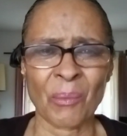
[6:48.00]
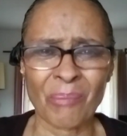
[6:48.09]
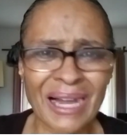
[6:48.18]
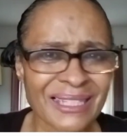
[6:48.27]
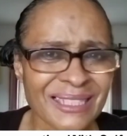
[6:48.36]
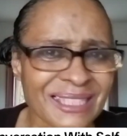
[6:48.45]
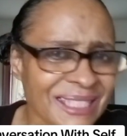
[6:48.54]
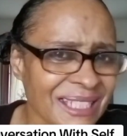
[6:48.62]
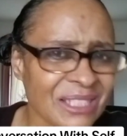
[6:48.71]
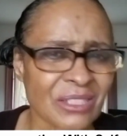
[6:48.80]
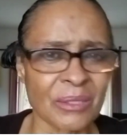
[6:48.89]
by the
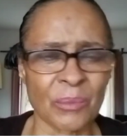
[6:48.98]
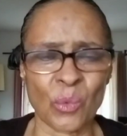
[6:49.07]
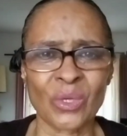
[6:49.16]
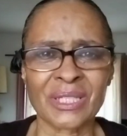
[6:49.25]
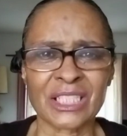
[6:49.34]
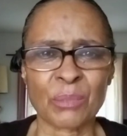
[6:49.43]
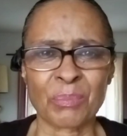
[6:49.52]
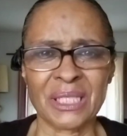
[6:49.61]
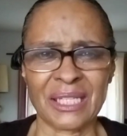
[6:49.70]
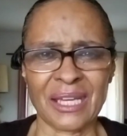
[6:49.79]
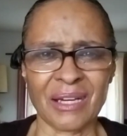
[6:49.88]
system when they
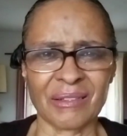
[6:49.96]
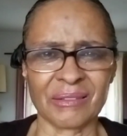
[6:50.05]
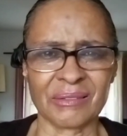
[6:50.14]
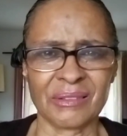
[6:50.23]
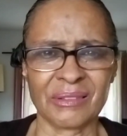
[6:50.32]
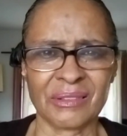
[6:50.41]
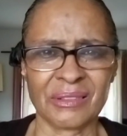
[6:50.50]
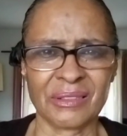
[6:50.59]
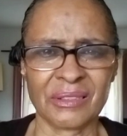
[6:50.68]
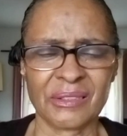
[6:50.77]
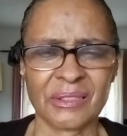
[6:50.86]
speak out.
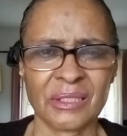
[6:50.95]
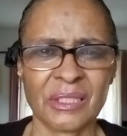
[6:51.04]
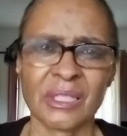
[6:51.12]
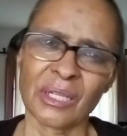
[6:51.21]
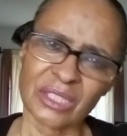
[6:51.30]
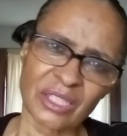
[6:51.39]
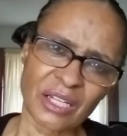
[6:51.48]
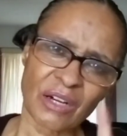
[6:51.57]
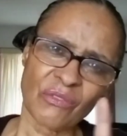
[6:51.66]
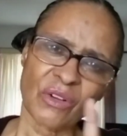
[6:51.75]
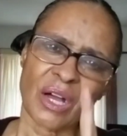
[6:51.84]

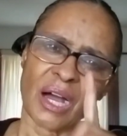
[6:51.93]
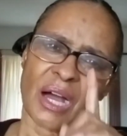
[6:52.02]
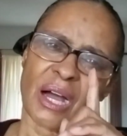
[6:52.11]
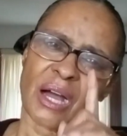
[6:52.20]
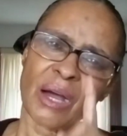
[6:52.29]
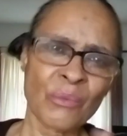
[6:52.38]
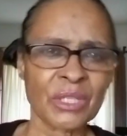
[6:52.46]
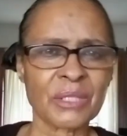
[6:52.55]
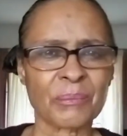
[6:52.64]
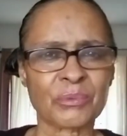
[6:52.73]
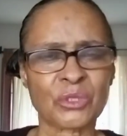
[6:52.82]
So I
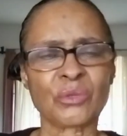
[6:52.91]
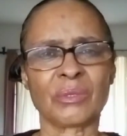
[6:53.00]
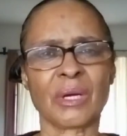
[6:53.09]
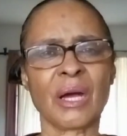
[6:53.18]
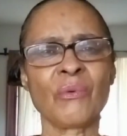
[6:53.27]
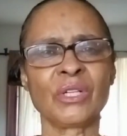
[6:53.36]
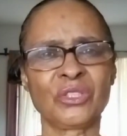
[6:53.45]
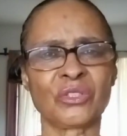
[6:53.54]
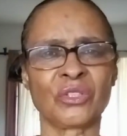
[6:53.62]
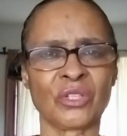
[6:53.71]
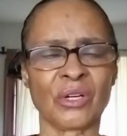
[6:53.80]
want
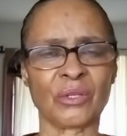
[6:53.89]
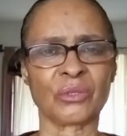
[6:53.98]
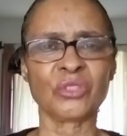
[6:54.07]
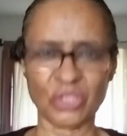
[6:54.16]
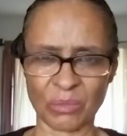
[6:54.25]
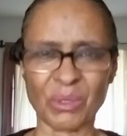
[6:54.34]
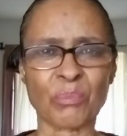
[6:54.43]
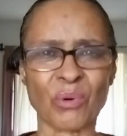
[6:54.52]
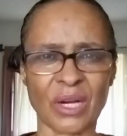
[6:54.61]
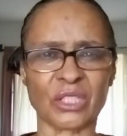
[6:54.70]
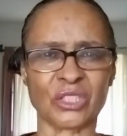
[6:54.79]
you to know you should be
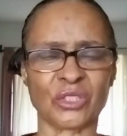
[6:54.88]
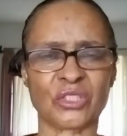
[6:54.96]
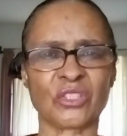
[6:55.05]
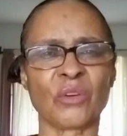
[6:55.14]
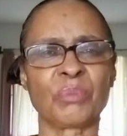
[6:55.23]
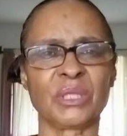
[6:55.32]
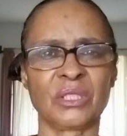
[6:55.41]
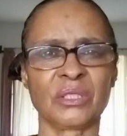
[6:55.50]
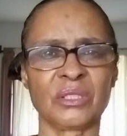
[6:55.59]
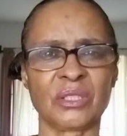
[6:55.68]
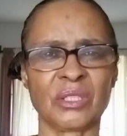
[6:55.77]
proud of yourself
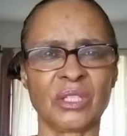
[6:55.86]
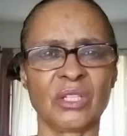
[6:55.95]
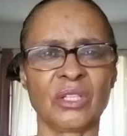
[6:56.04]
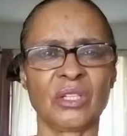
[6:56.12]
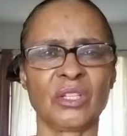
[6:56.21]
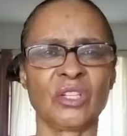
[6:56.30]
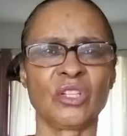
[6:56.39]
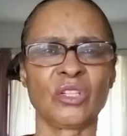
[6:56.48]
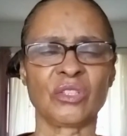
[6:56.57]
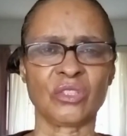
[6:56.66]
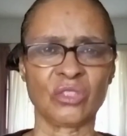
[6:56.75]
because
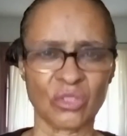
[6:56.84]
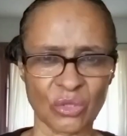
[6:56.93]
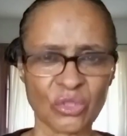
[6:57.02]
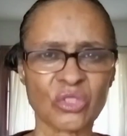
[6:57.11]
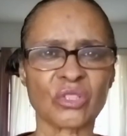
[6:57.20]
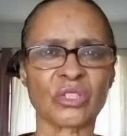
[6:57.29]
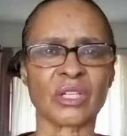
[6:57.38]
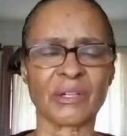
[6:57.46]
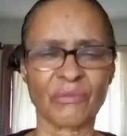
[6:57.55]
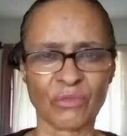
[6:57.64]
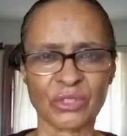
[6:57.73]
you stood
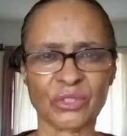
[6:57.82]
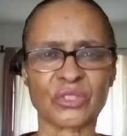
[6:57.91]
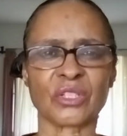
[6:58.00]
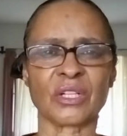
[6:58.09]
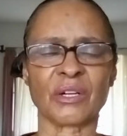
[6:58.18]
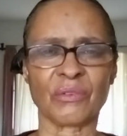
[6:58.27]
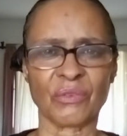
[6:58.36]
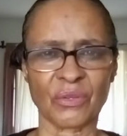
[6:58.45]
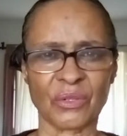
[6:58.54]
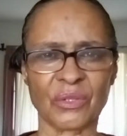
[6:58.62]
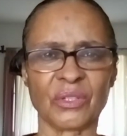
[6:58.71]
up for yourself
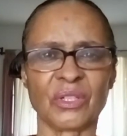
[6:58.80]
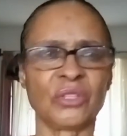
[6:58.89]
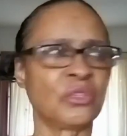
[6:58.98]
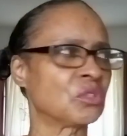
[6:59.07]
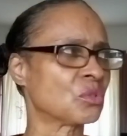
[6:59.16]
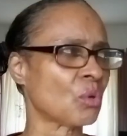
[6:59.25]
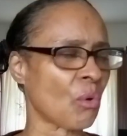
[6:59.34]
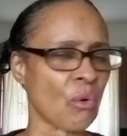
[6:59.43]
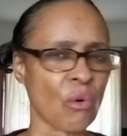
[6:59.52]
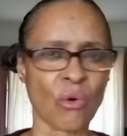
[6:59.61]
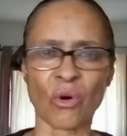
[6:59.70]
in this
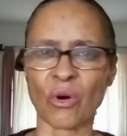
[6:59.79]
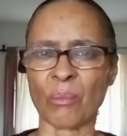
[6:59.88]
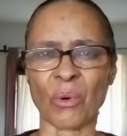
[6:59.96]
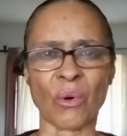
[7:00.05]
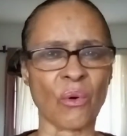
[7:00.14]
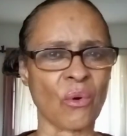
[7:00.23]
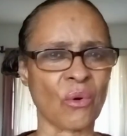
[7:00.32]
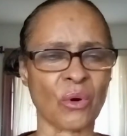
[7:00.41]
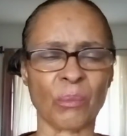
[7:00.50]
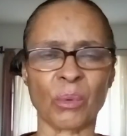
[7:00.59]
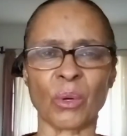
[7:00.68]
horrible,
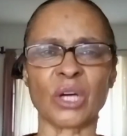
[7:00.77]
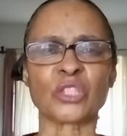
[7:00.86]
horrible,